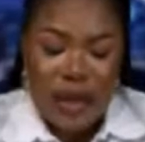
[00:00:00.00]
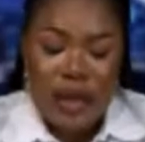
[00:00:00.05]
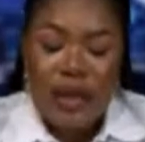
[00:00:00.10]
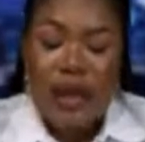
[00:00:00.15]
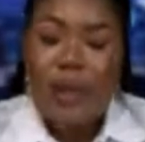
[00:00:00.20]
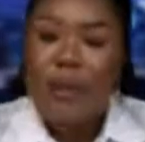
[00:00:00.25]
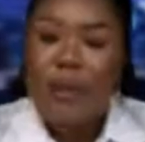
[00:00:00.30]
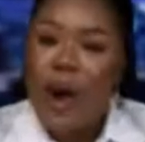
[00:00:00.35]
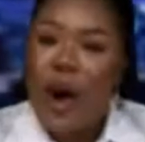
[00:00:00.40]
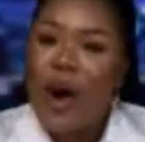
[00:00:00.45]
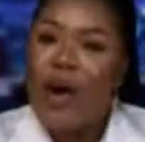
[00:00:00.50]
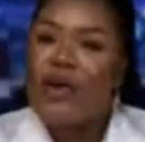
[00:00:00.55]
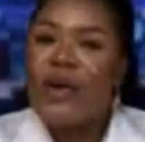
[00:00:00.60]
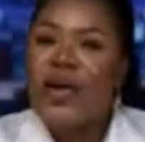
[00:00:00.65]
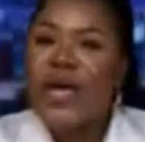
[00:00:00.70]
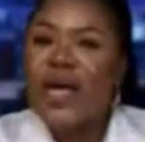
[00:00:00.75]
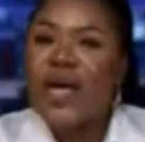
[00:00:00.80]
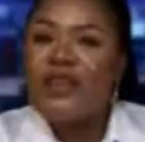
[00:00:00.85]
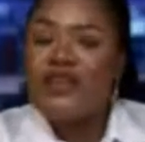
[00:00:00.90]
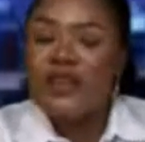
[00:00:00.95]
The
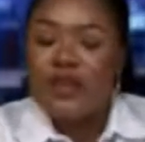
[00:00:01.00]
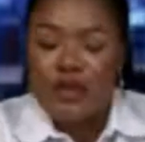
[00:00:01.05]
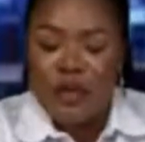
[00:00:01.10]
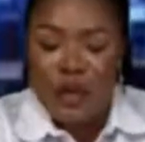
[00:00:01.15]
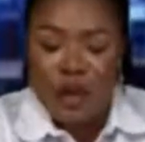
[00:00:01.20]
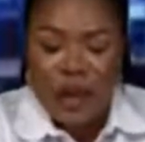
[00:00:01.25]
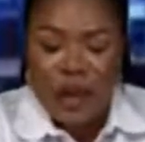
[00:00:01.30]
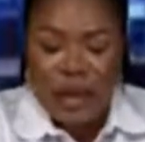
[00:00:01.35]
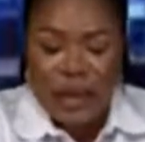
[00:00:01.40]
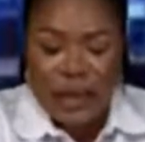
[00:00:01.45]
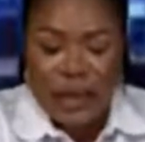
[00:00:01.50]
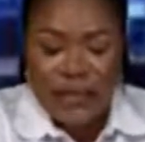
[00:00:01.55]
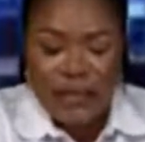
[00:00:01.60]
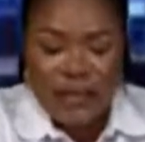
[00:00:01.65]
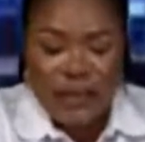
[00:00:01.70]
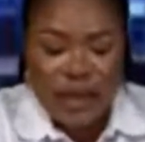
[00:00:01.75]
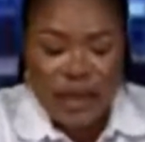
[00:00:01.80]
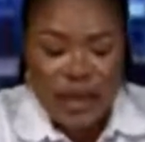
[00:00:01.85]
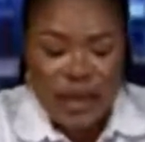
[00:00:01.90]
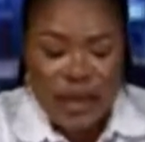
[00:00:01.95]
ball is rolling.
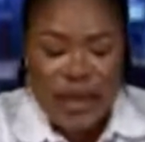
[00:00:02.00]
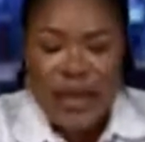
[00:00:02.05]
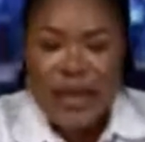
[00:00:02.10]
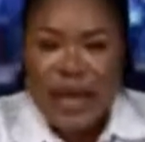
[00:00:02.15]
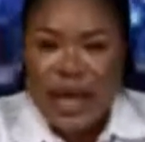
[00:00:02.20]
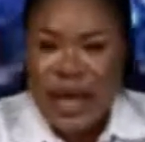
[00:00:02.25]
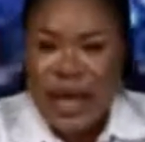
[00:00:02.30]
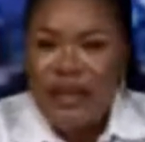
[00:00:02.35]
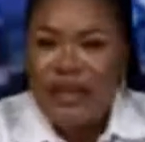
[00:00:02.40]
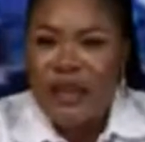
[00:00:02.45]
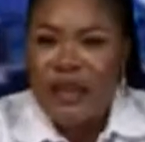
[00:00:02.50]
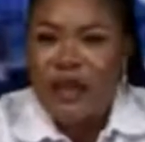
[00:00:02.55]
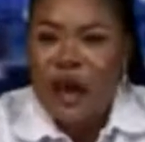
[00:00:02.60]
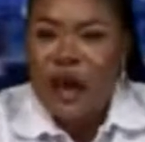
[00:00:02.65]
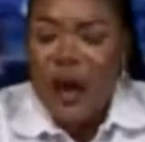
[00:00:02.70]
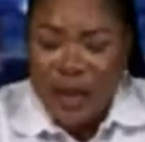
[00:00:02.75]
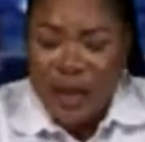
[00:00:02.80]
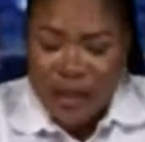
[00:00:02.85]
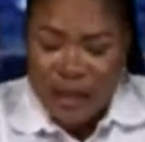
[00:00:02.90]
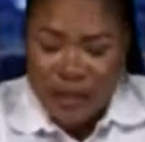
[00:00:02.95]
The heat is
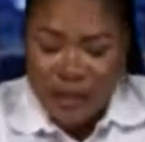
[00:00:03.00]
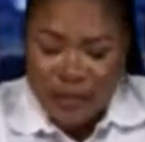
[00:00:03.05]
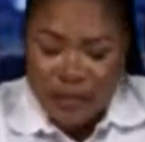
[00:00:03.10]
on.